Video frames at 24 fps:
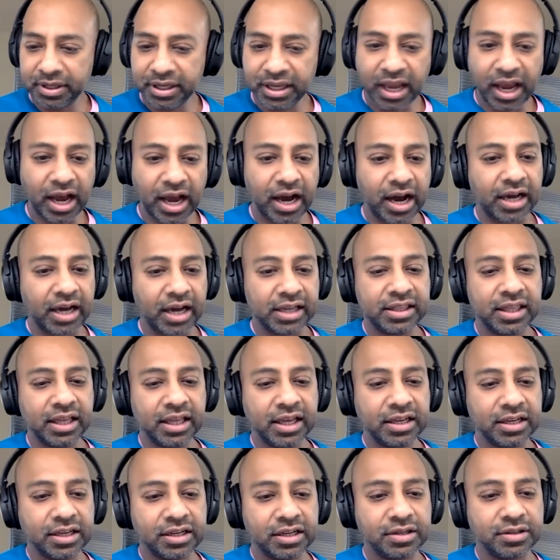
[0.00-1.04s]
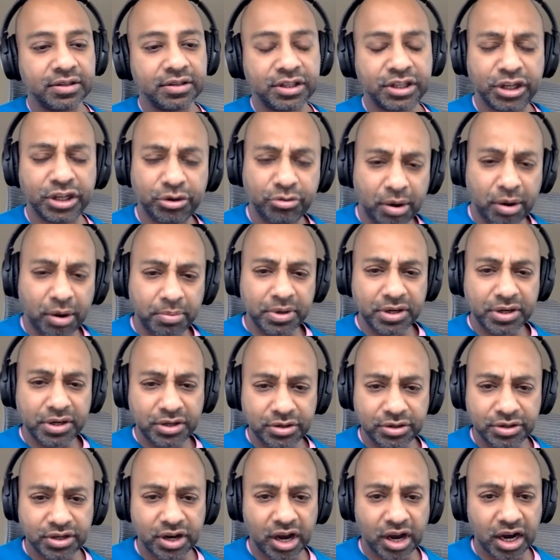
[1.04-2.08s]
yeah, I think, did you want me
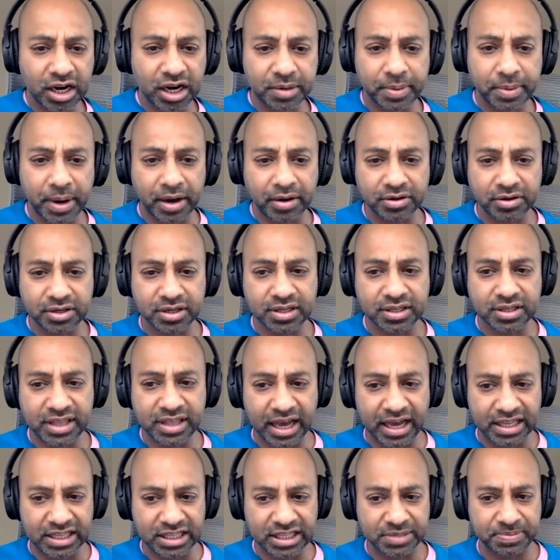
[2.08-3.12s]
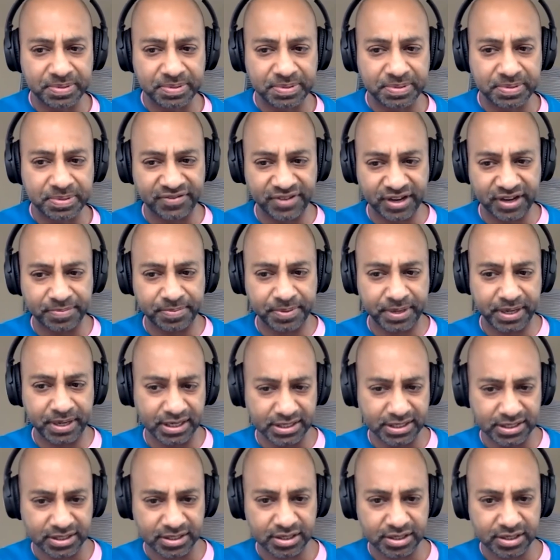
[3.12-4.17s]
to talk about that specific
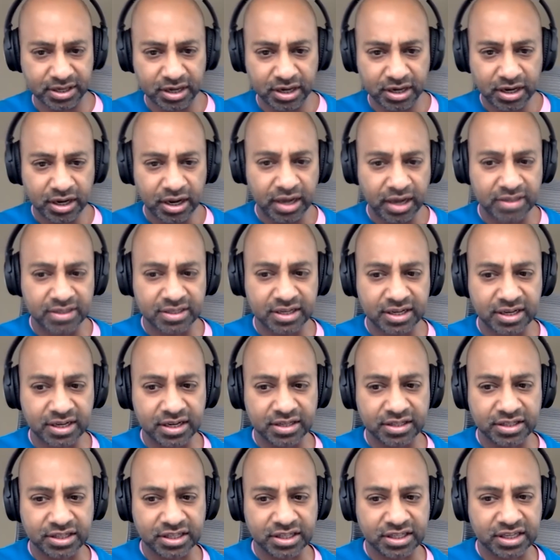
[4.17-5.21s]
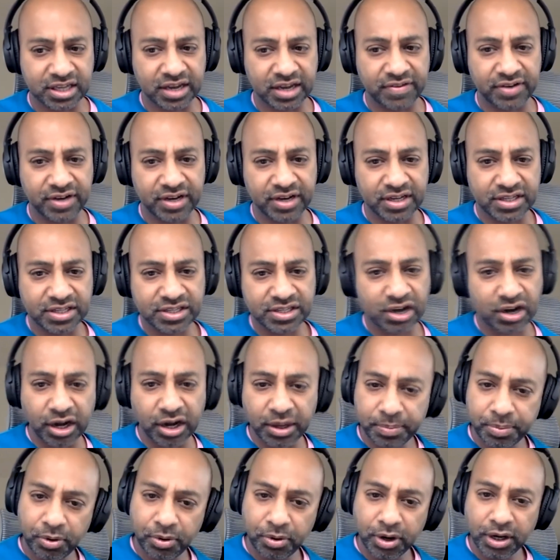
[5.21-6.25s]
piece as a just kind of a
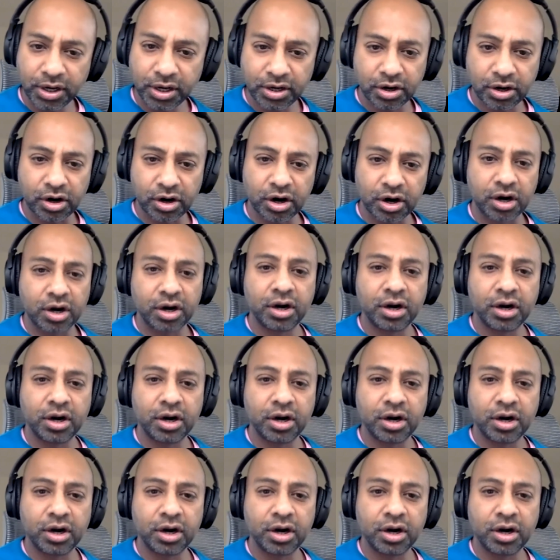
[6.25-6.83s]
starting point, or